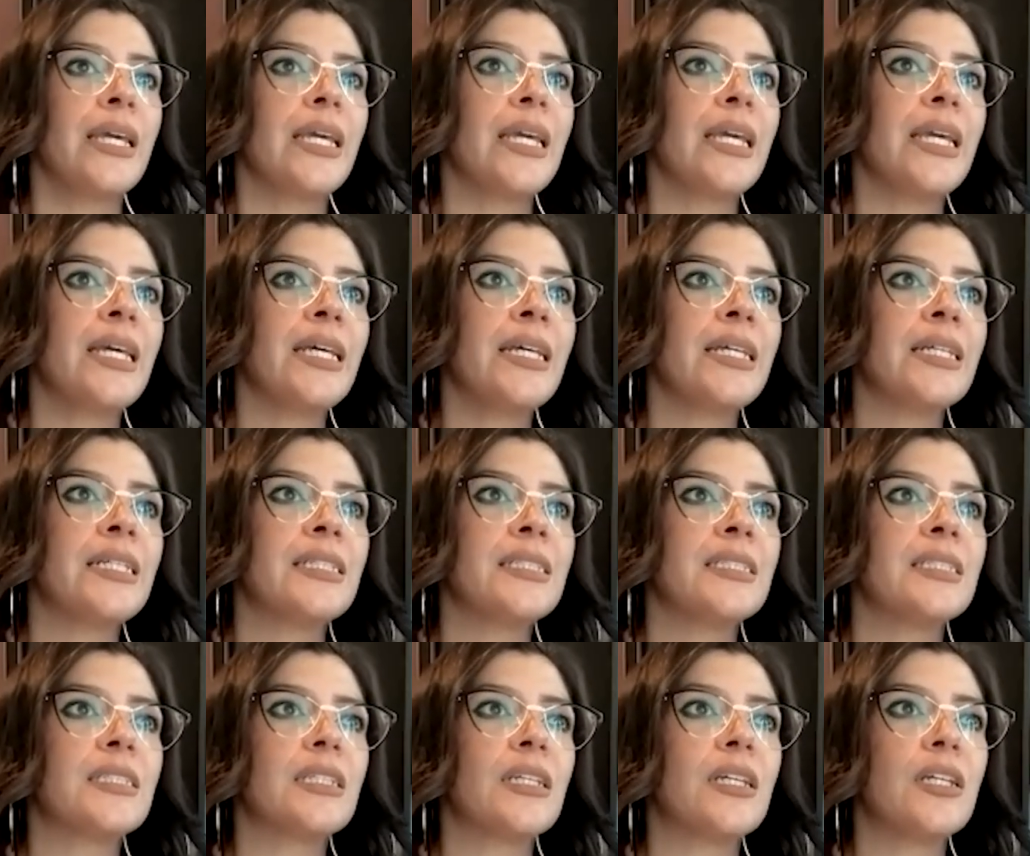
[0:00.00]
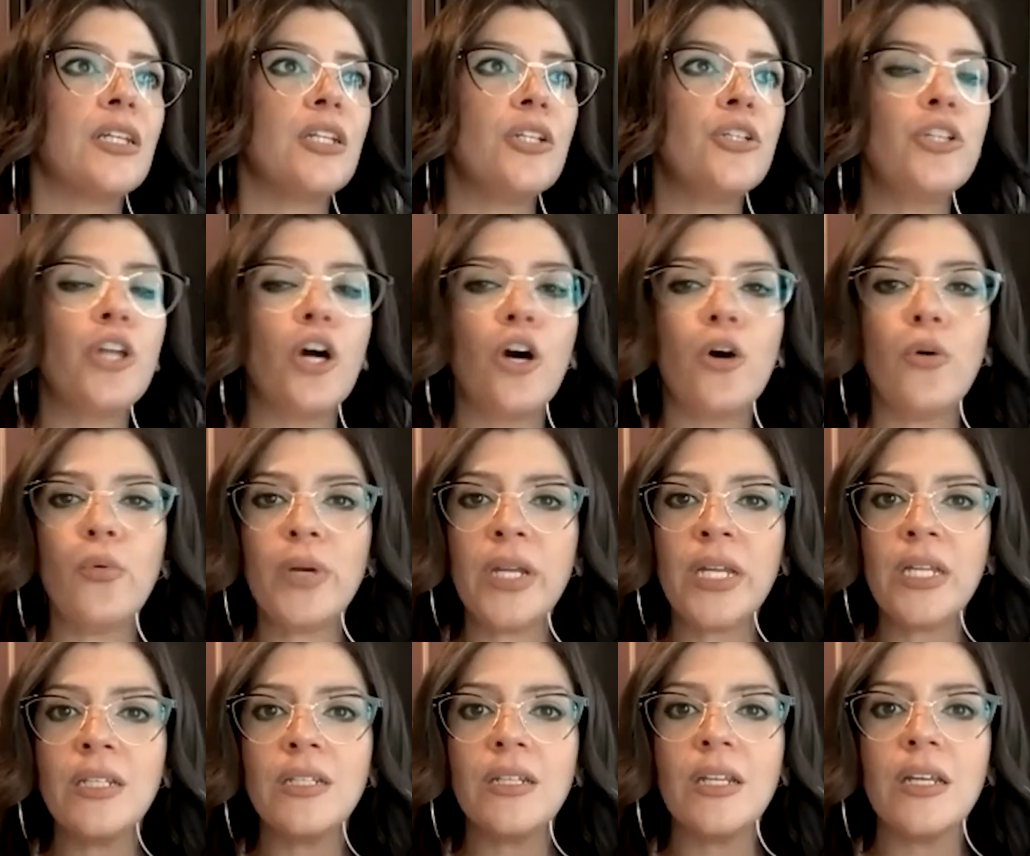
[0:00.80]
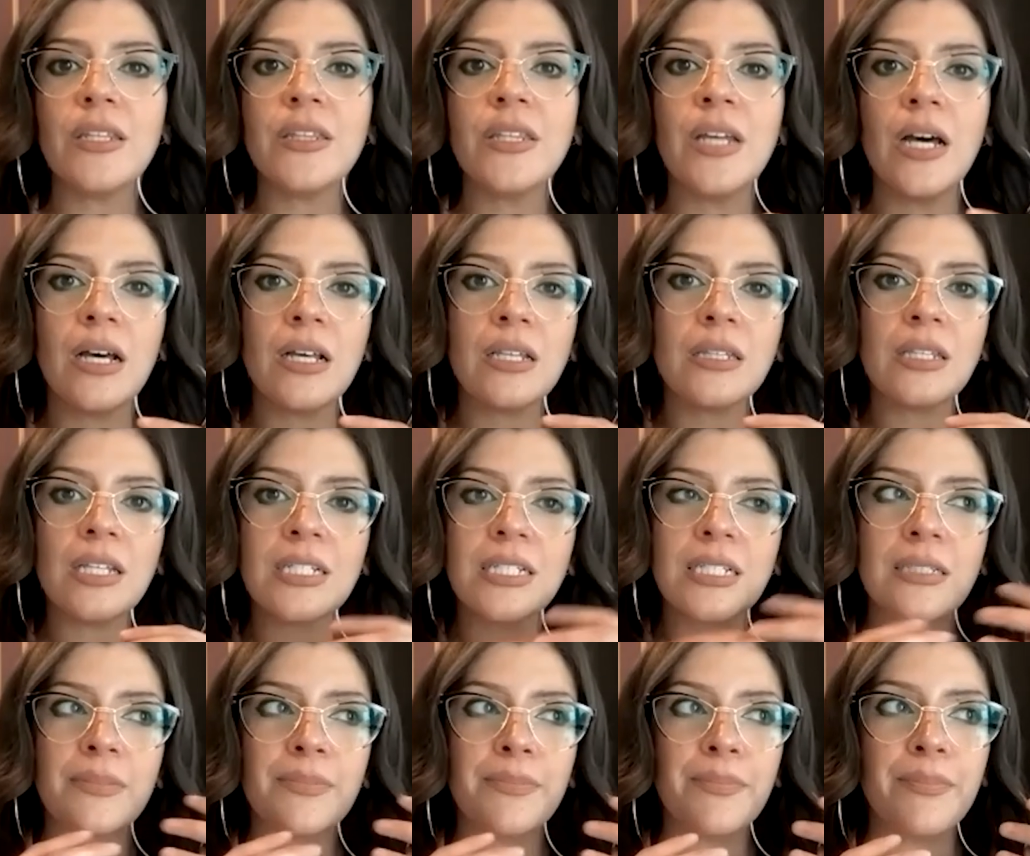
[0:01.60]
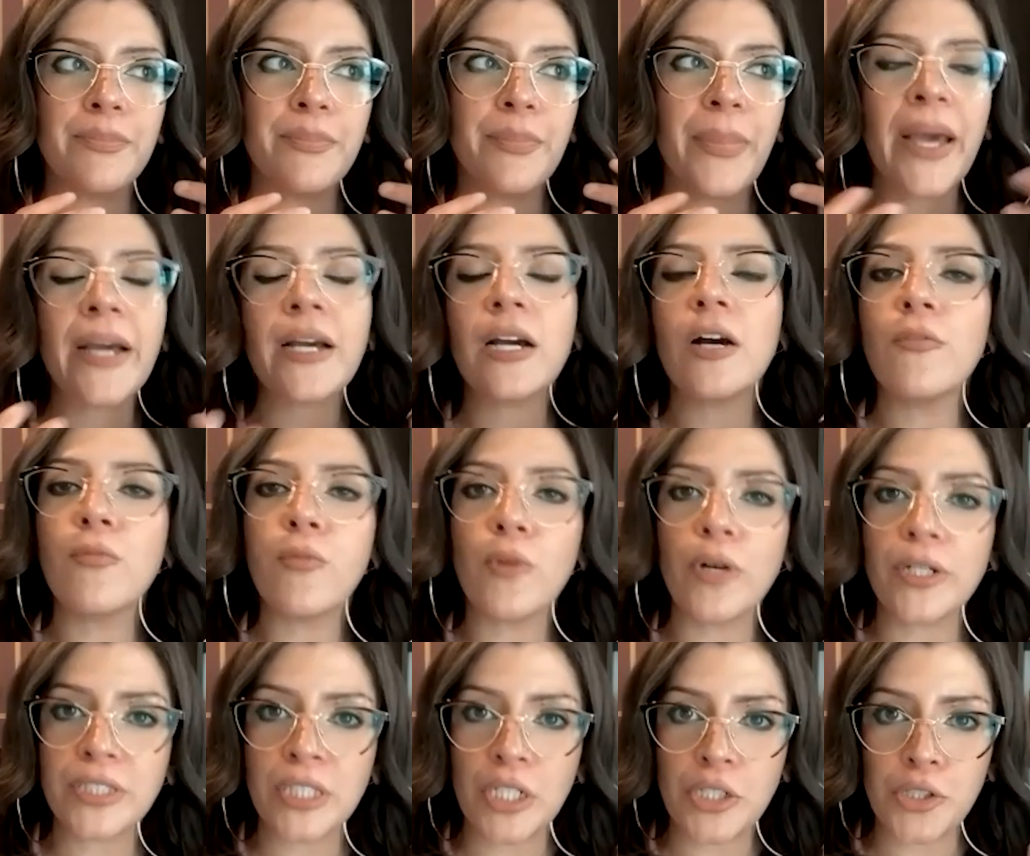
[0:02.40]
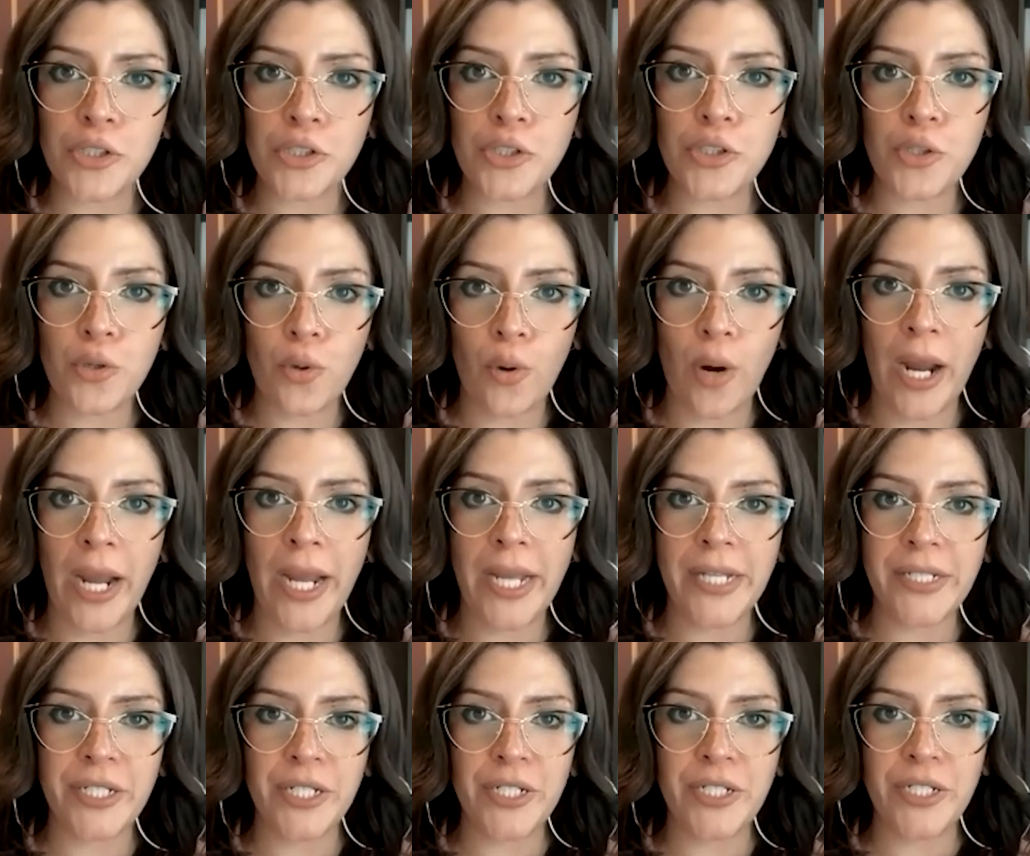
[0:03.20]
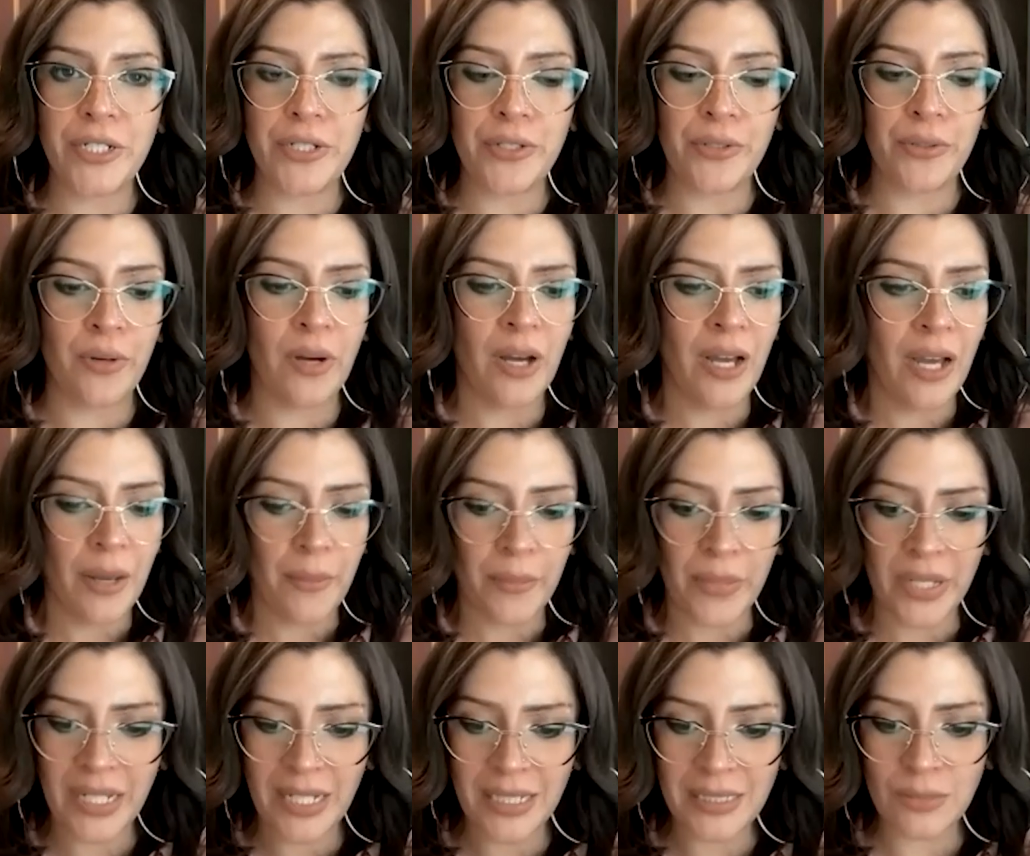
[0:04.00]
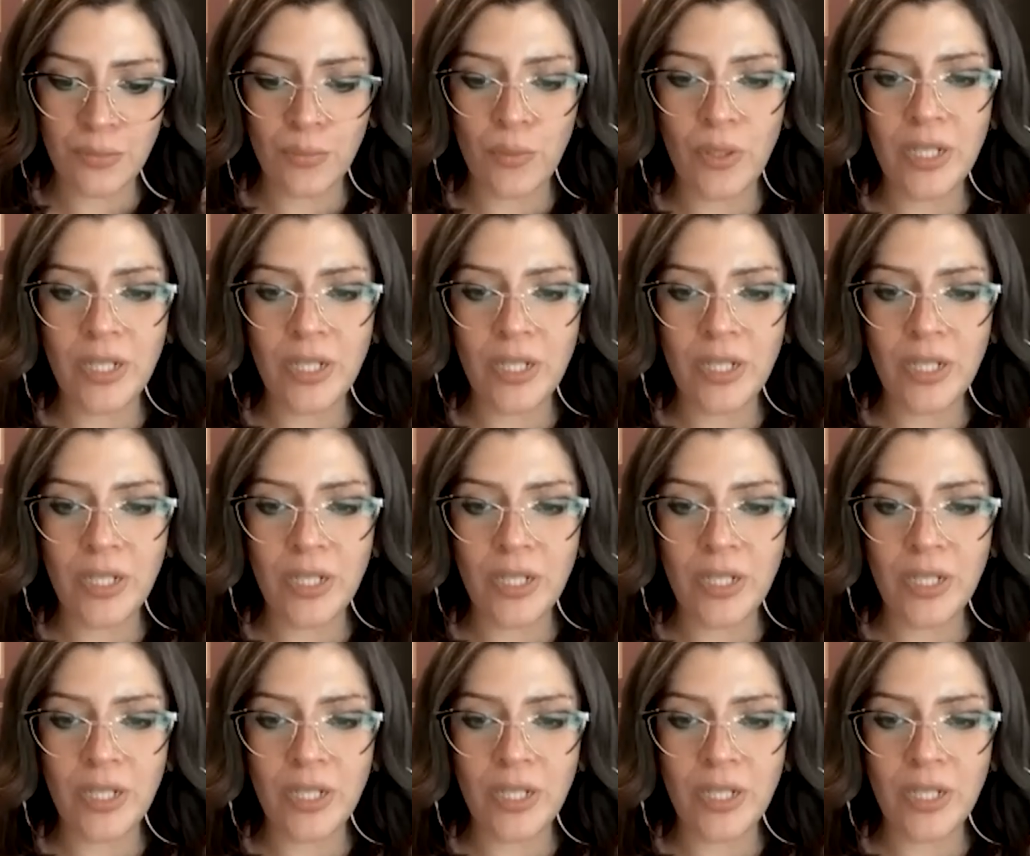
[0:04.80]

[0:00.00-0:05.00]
is knowing the the speck of work that you're trying to do because mm-hmm.